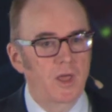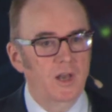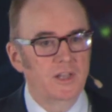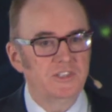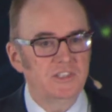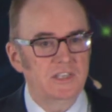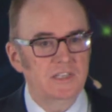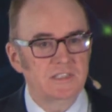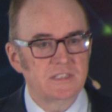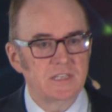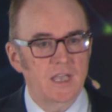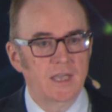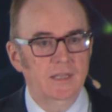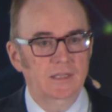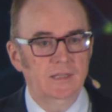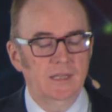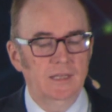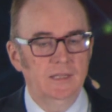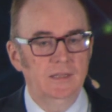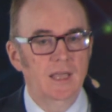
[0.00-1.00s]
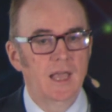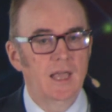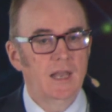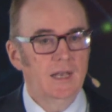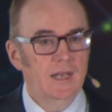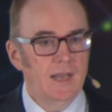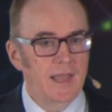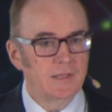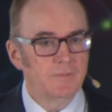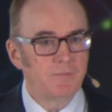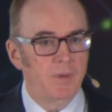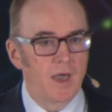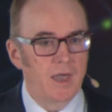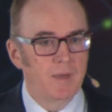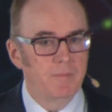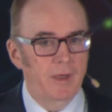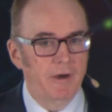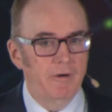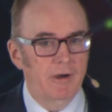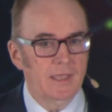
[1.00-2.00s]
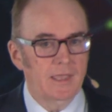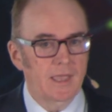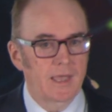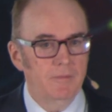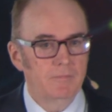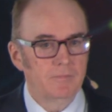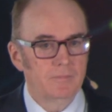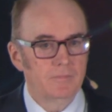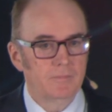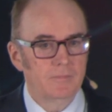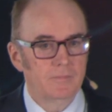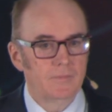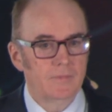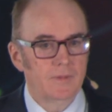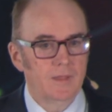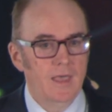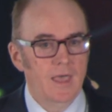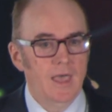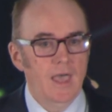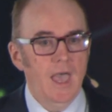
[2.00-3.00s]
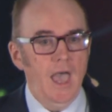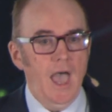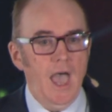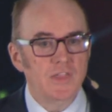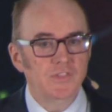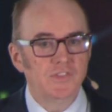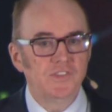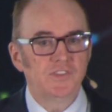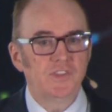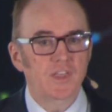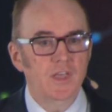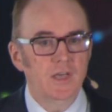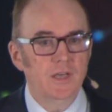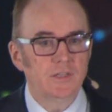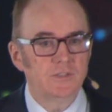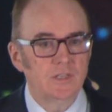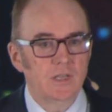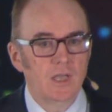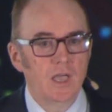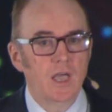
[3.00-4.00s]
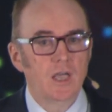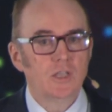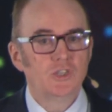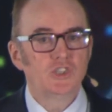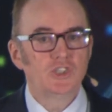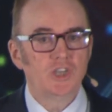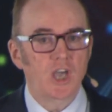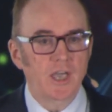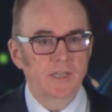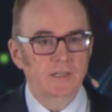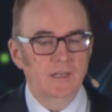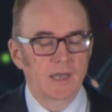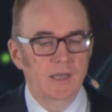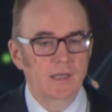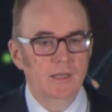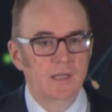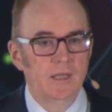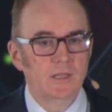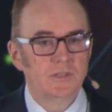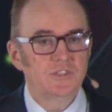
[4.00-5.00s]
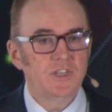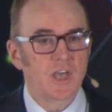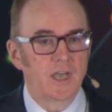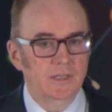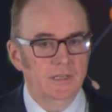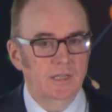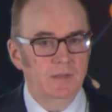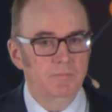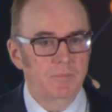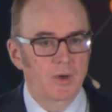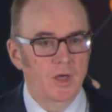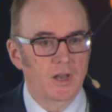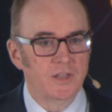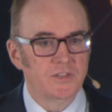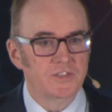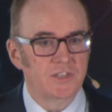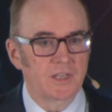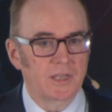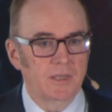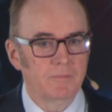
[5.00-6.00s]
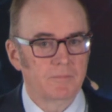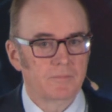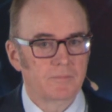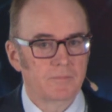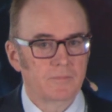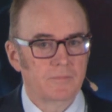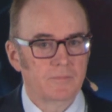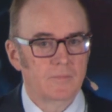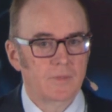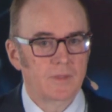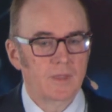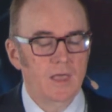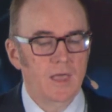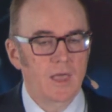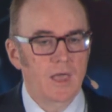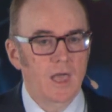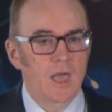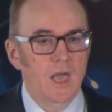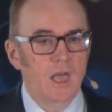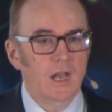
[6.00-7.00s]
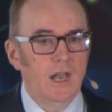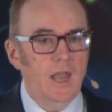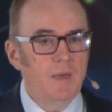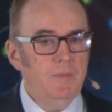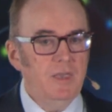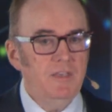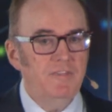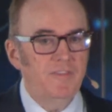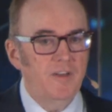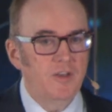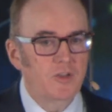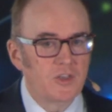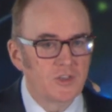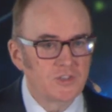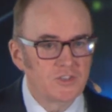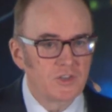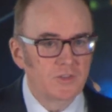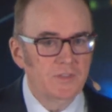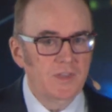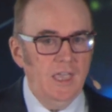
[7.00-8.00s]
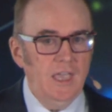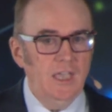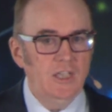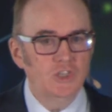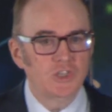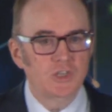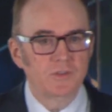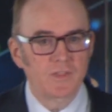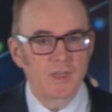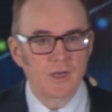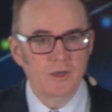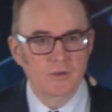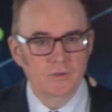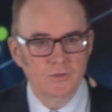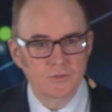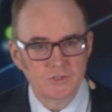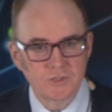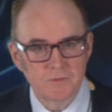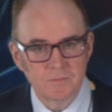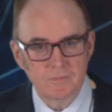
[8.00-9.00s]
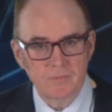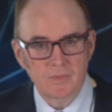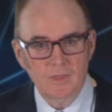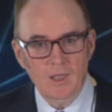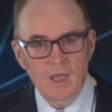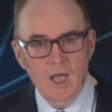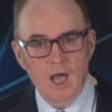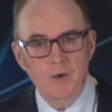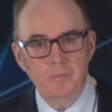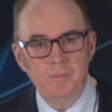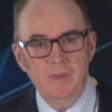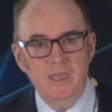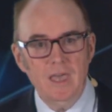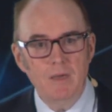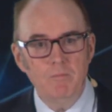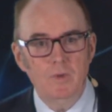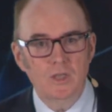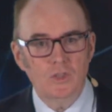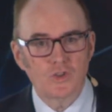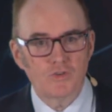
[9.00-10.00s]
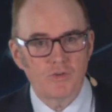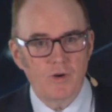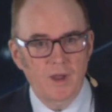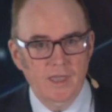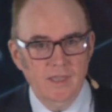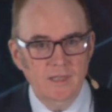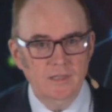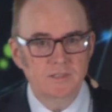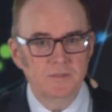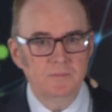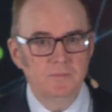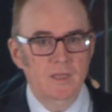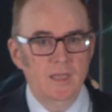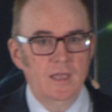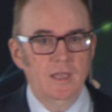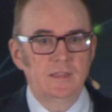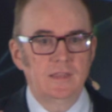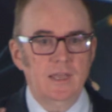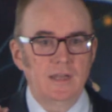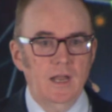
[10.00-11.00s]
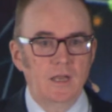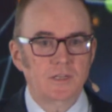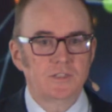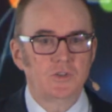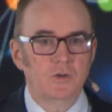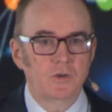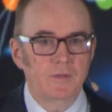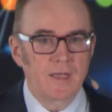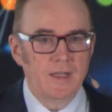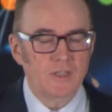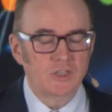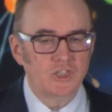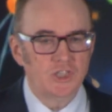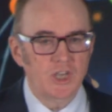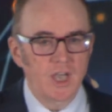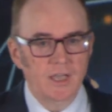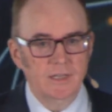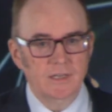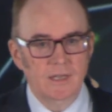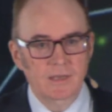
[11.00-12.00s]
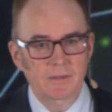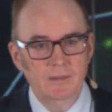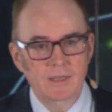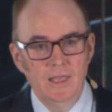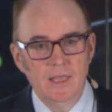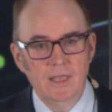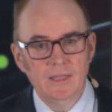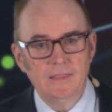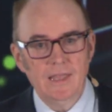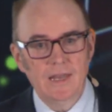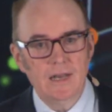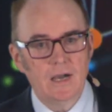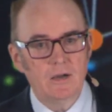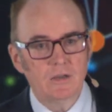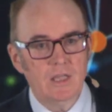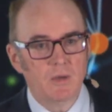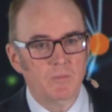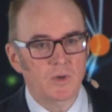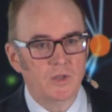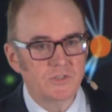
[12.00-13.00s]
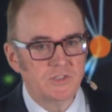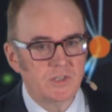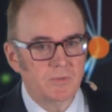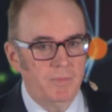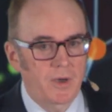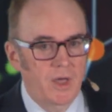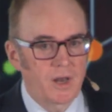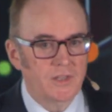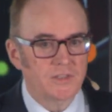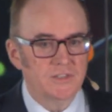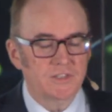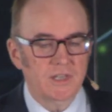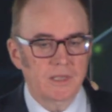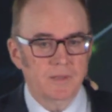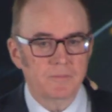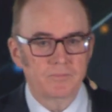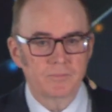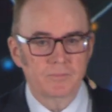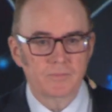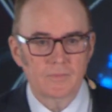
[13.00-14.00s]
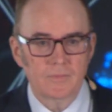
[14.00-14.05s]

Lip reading: policy tightening led by America. And third, China tightening policy. Let me focus on each of those. I'll begin with trade, then I'll talk about China, then I'll come on to policy.